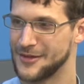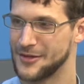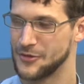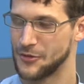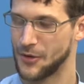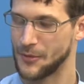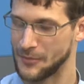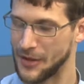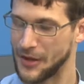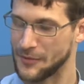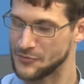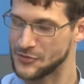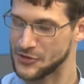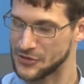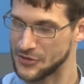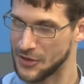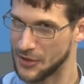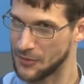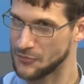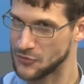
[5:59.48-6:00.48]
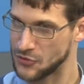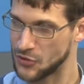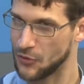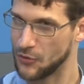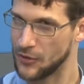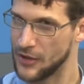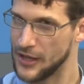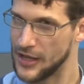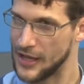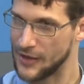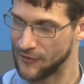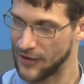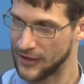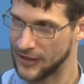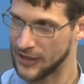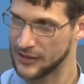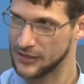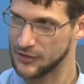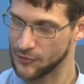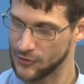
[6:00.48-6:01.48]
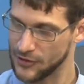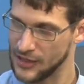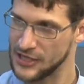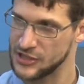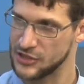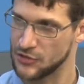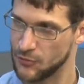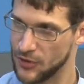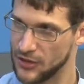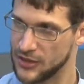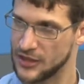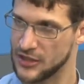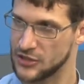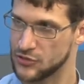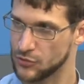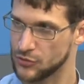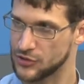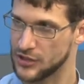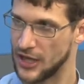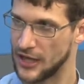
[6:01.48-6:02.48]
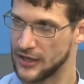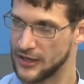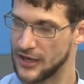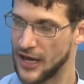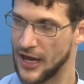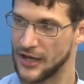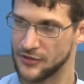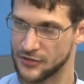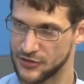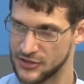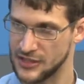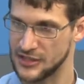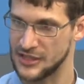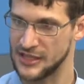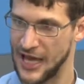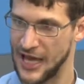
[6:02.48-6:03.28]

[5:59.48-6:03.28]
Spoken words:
No, I'm just so if I cut the relation with the Sultan and either see the